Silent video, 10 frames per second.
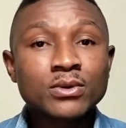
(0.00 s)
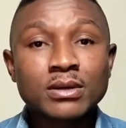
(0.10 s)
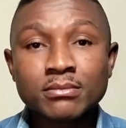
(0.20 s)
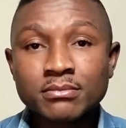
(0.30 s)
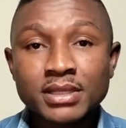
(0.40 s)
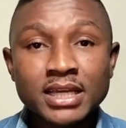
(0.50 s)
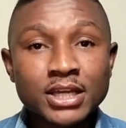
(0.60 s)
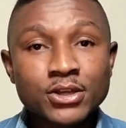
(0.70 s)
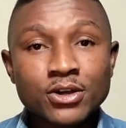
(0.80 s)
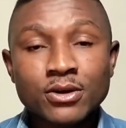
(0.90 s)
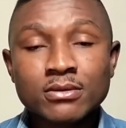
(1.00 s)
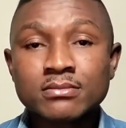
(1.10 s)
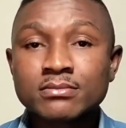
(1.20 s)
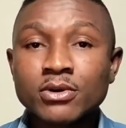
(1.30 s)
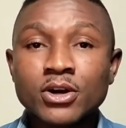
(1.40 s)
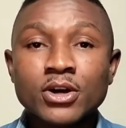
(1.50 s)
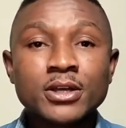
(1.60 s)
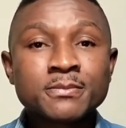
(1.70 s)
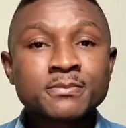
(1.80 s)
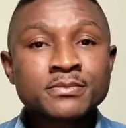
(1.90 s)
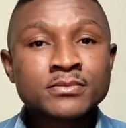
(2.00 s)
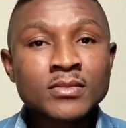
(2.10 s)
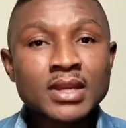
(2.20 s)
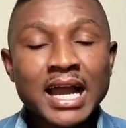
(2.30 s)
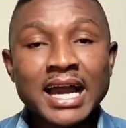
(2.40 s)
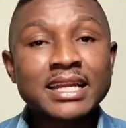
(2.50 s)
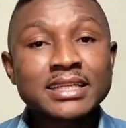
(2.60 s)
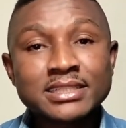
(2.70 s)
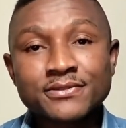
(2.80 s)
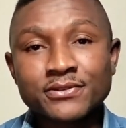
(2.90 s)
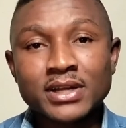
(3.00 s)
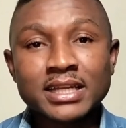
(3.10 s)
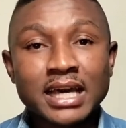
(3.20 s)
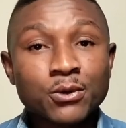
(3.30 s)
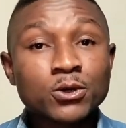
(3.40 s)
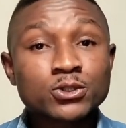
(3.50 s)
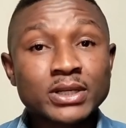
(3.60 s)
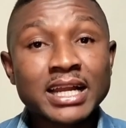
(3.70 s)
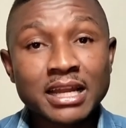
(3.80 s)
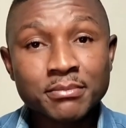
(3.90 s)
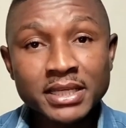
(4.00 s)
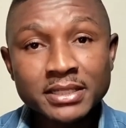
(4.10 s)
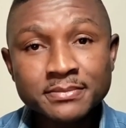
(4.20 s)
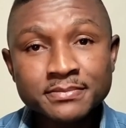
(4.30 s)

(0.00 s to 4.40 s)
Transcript: being a young boy, I had this friend that was older than me,